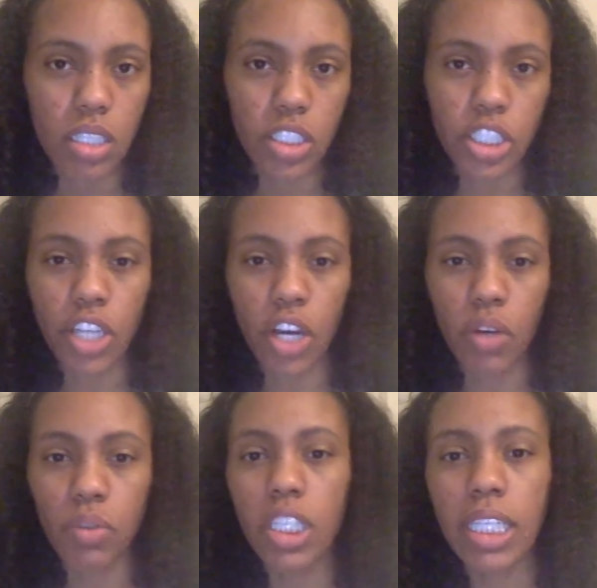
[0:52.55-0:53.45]

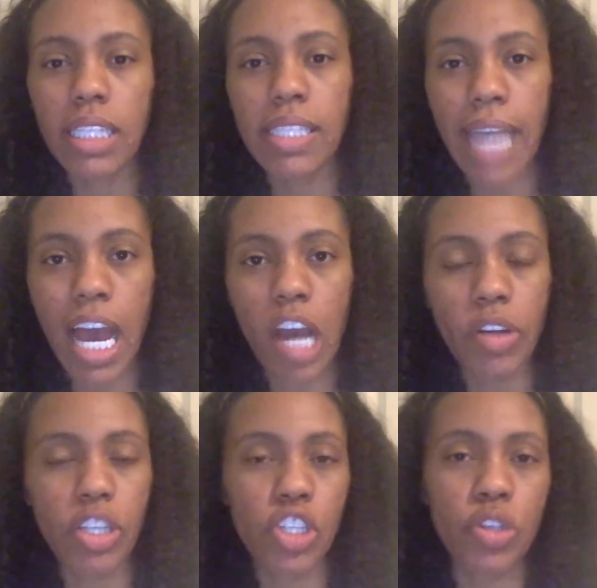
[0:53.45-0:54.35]
looking
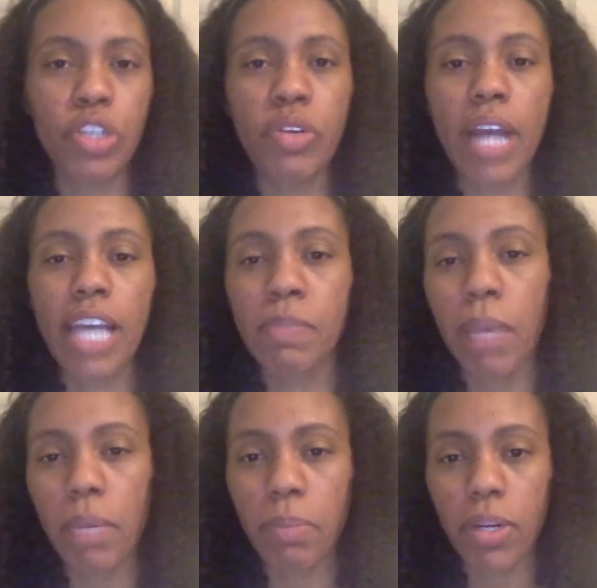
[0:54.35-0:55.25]
down and showing you guys
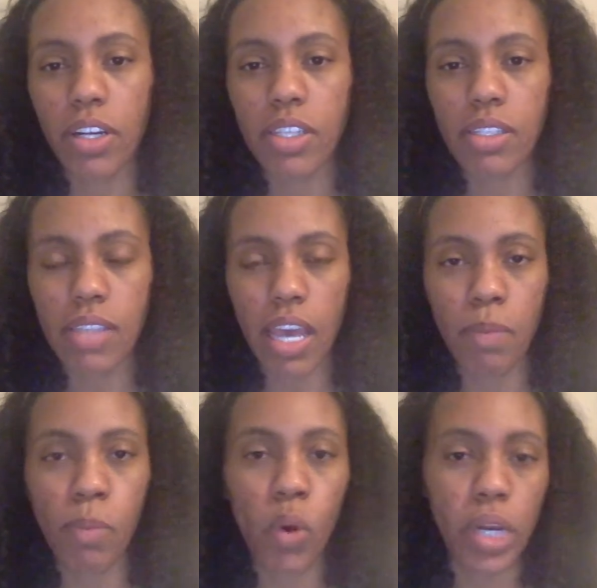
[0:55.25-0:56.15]
papers
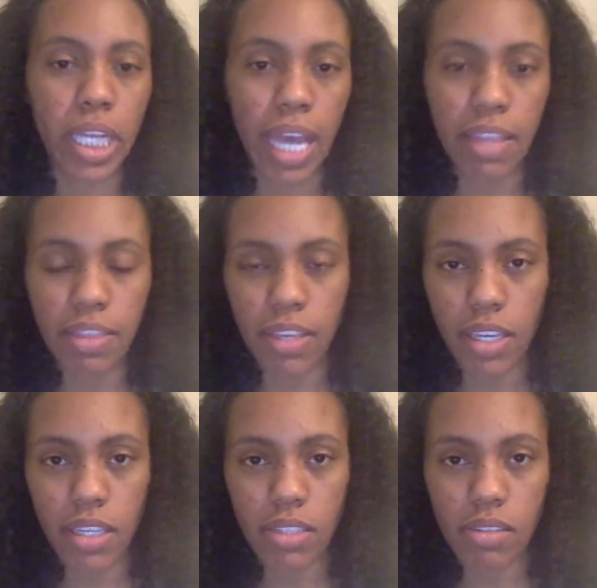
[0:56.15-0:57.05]
and pointing at
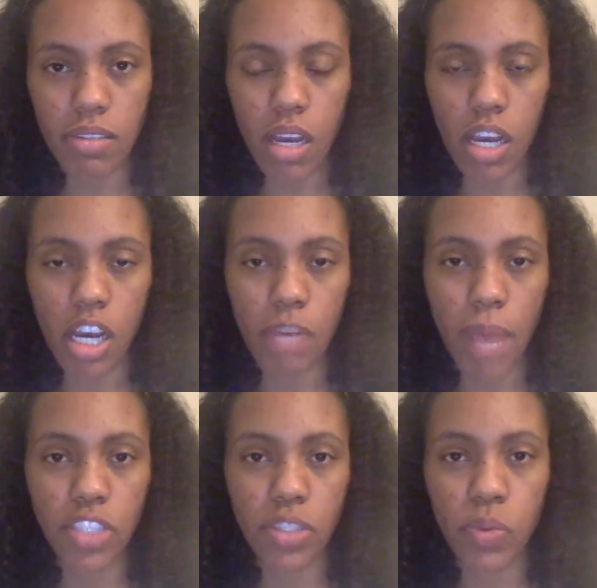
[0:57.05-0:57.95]
things.
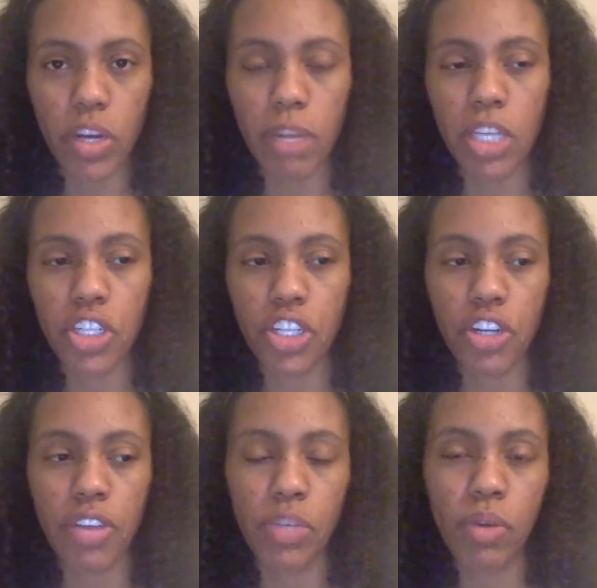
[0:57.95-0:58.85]
I just want to make
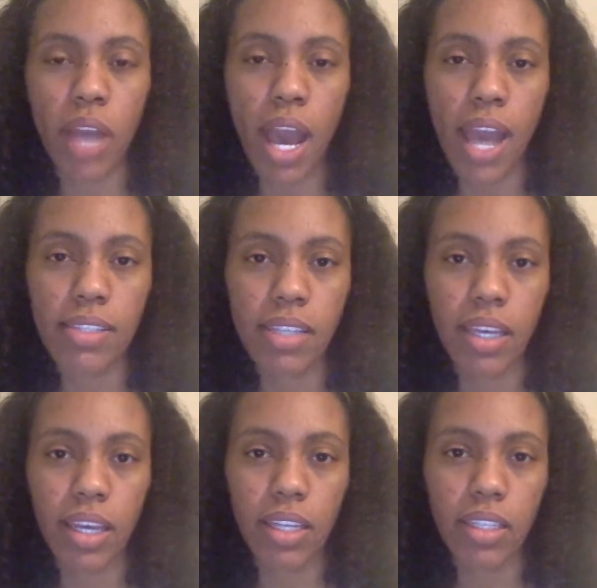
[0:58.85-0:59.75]
sure that you guys
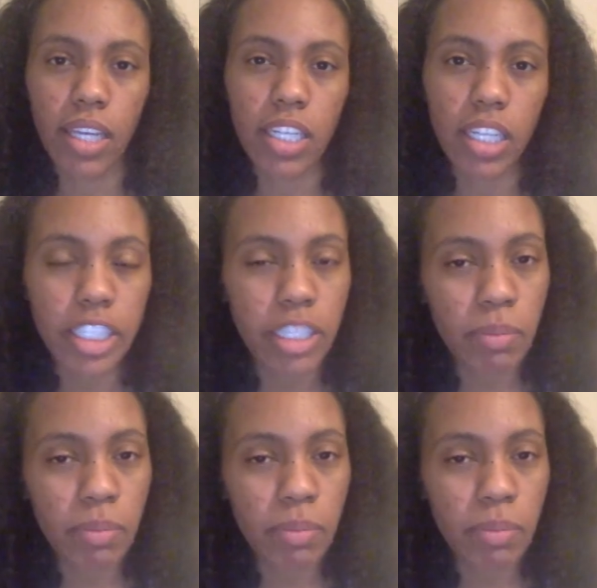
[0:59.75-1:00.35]
can get a clear